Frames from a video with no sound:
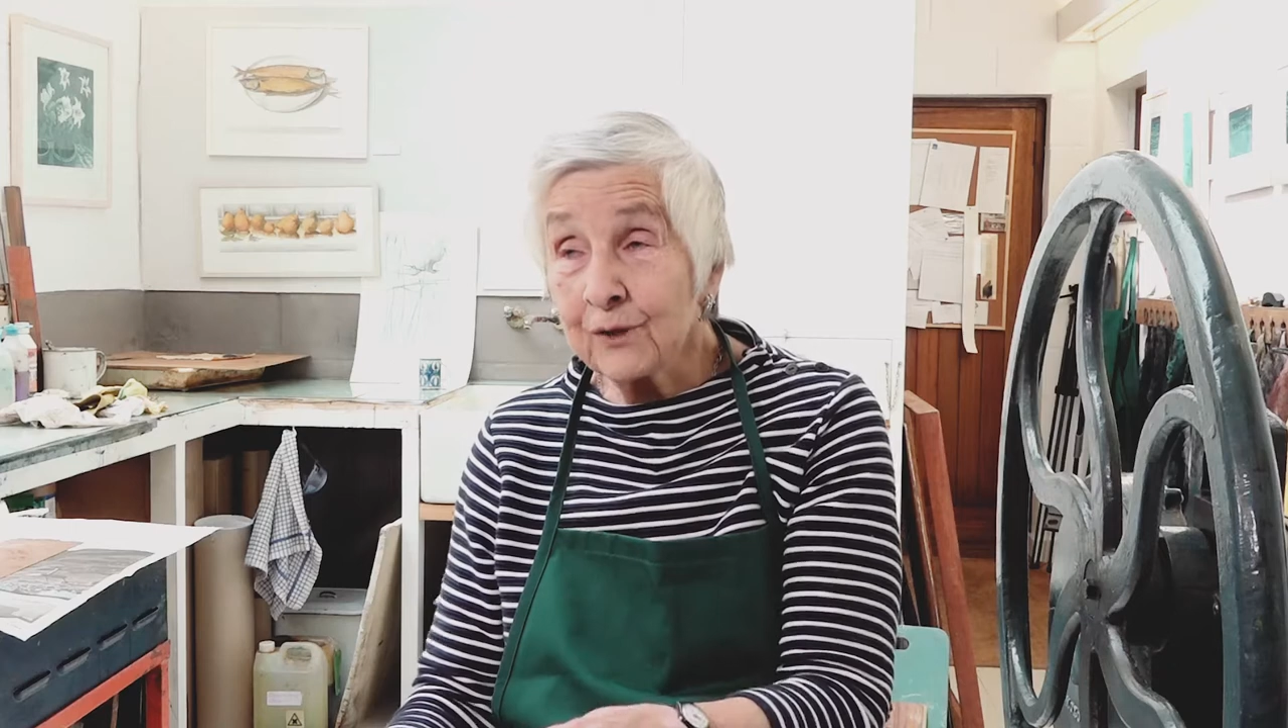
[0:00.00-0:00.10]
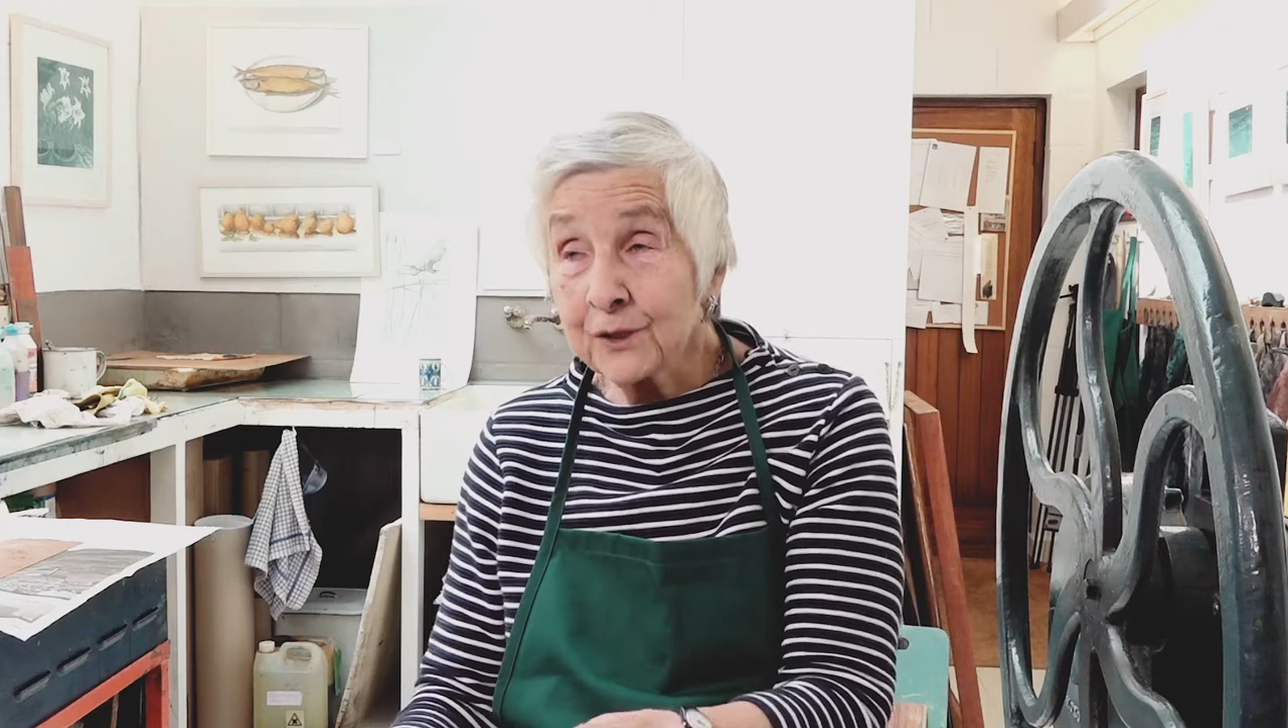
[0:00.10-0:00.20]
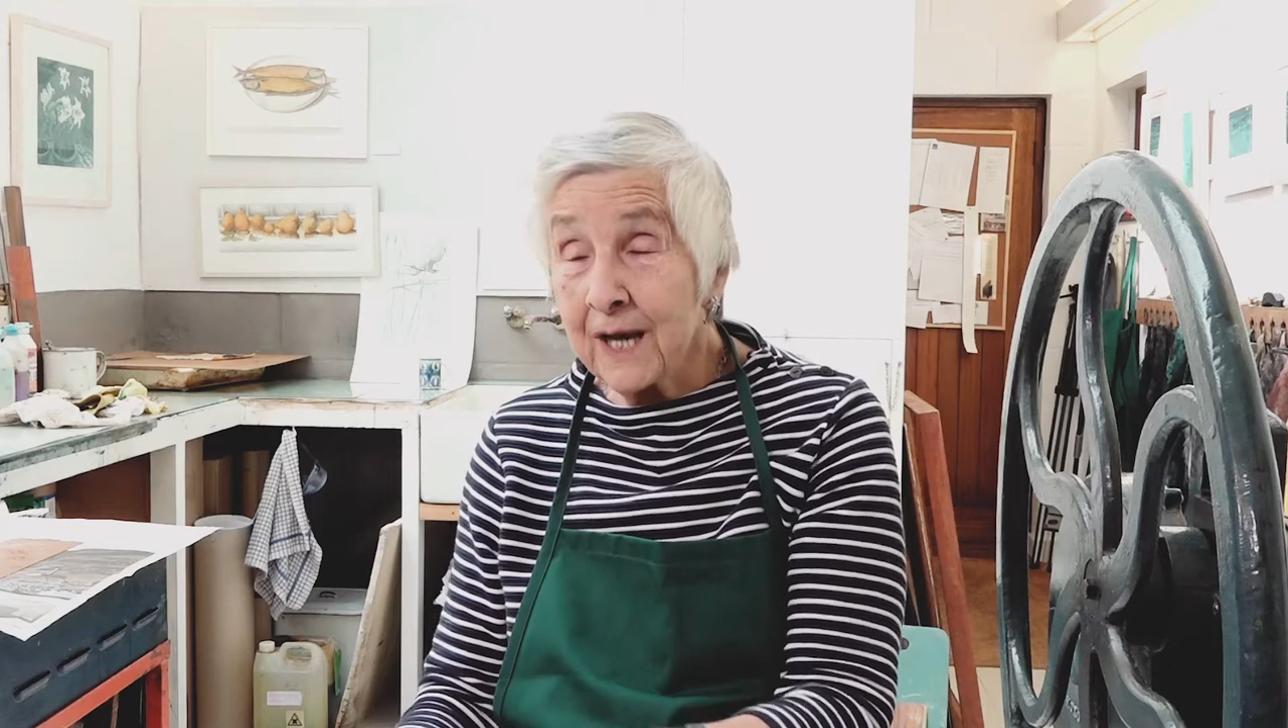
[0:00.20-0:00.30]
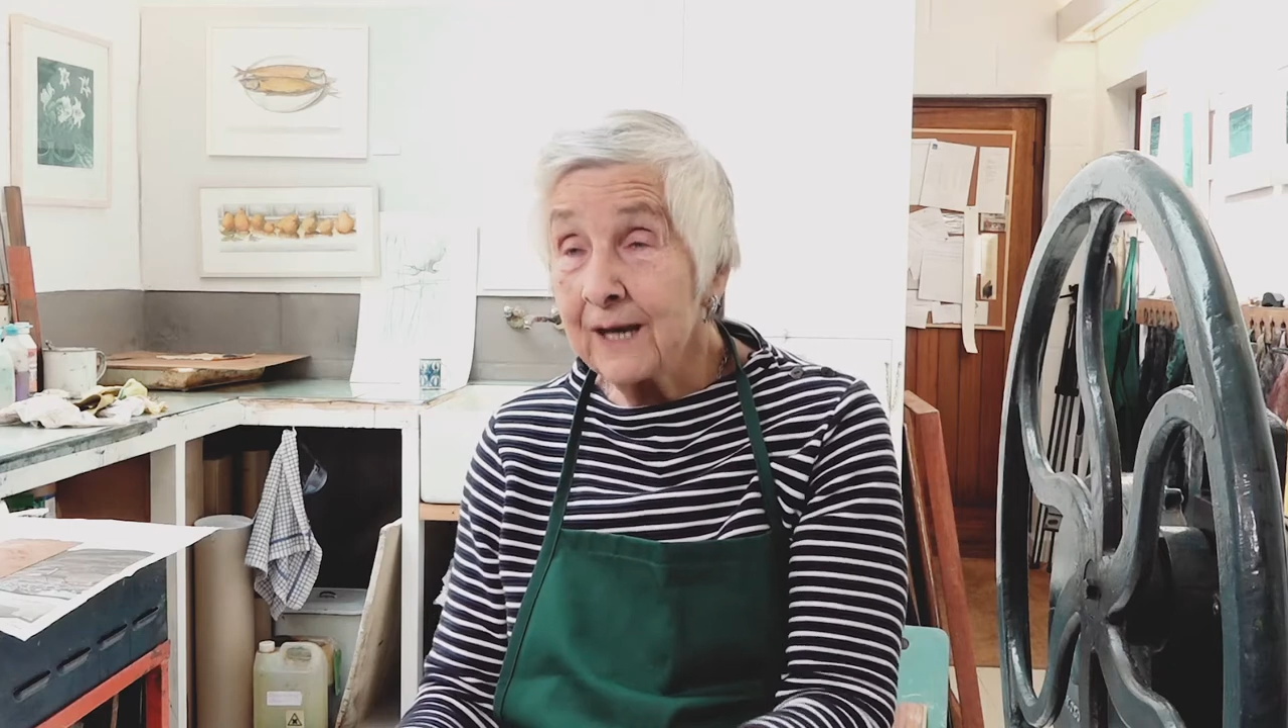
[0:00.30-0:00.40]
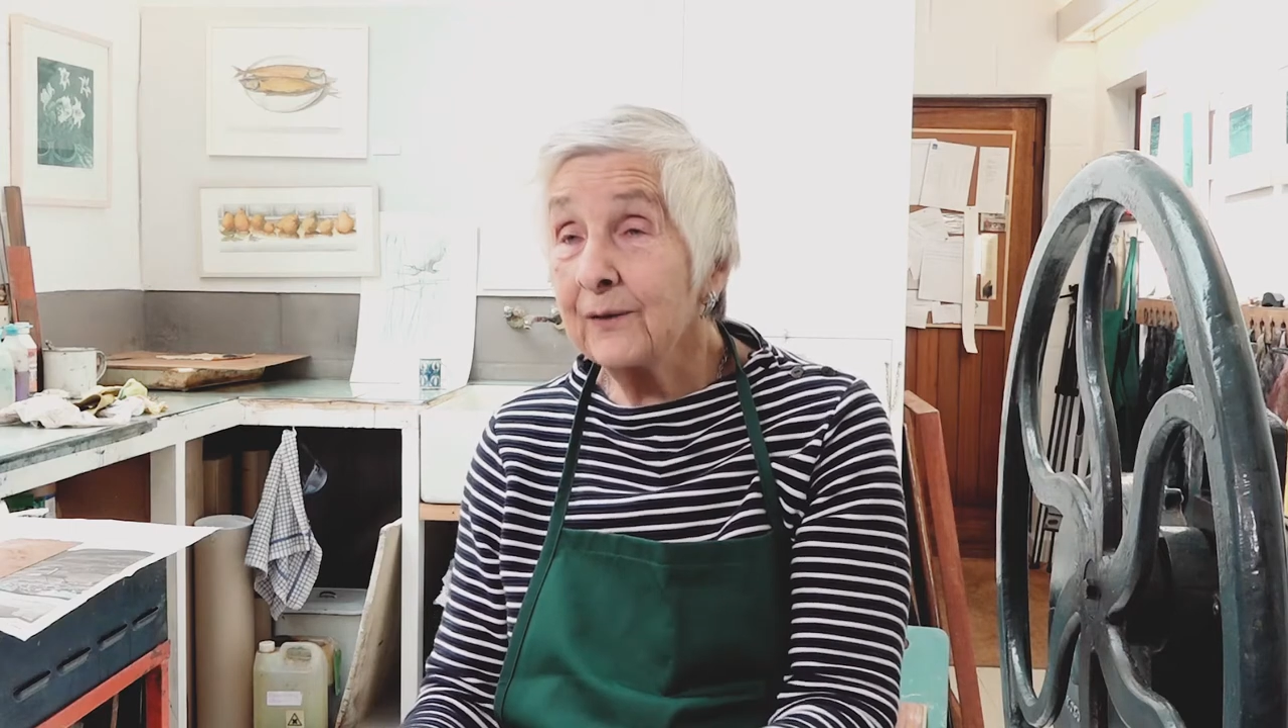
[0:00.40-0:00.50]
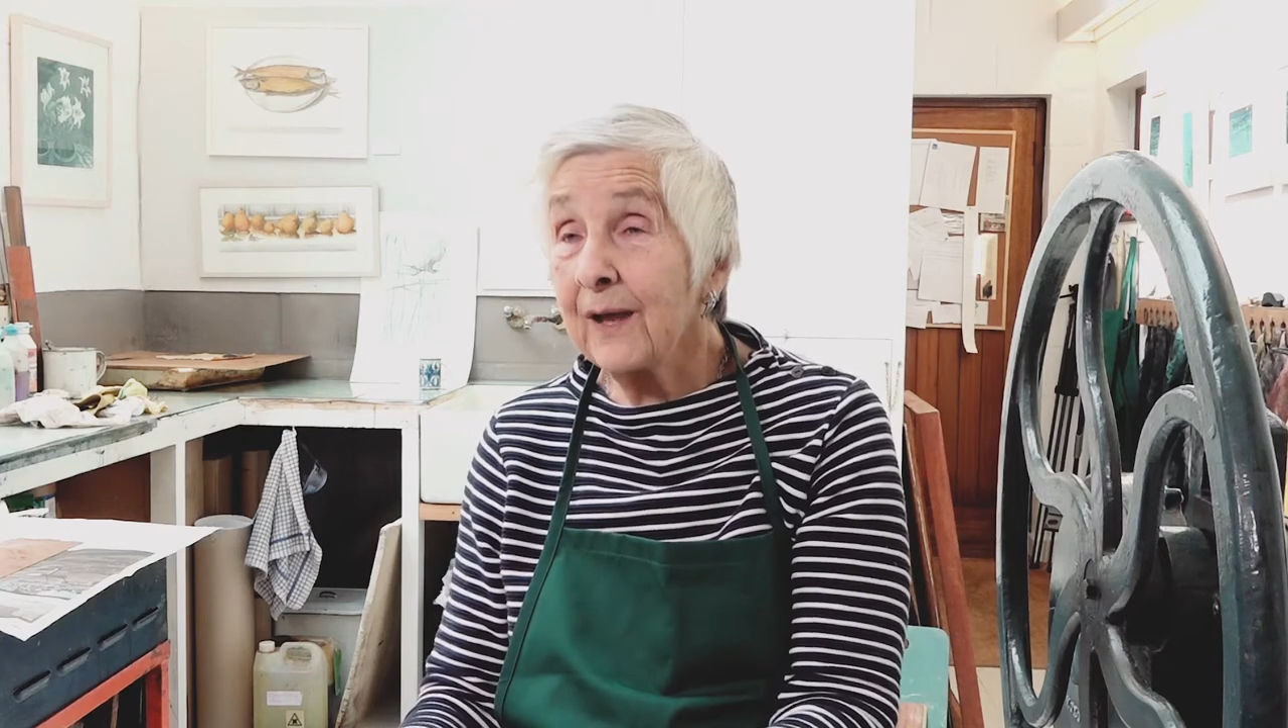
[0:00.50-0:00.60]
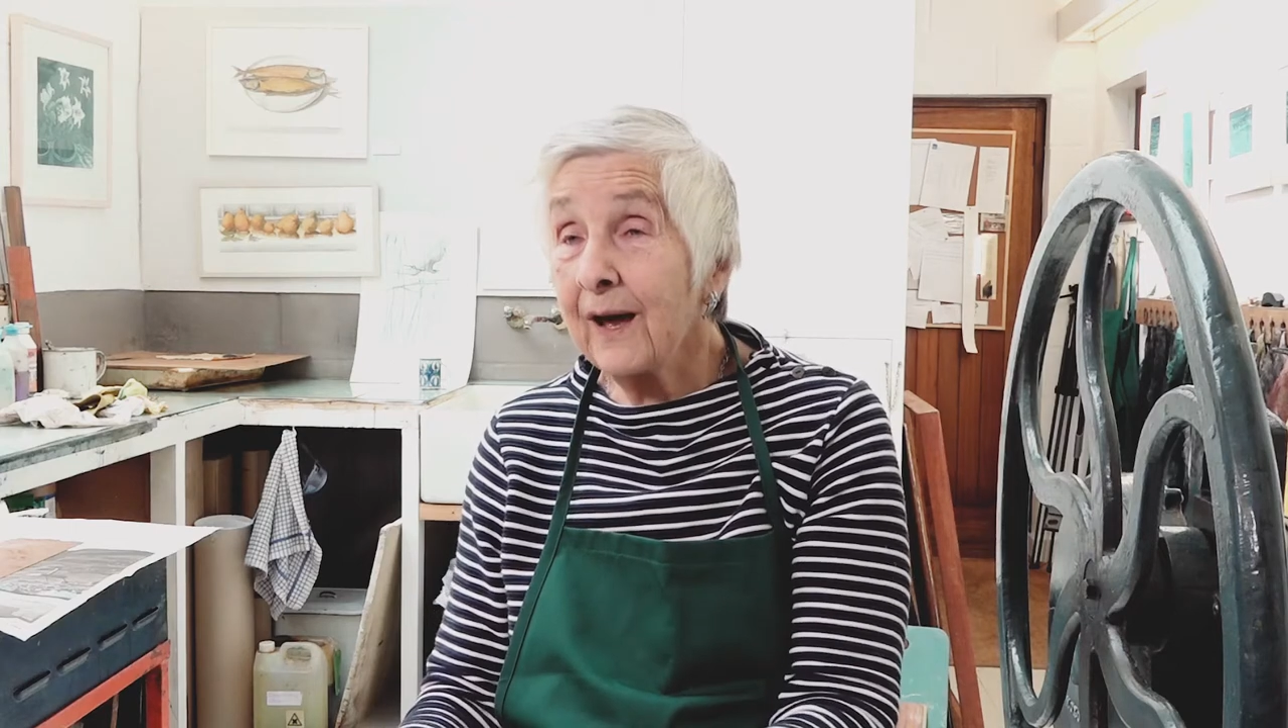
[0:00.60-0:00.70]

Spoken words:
retain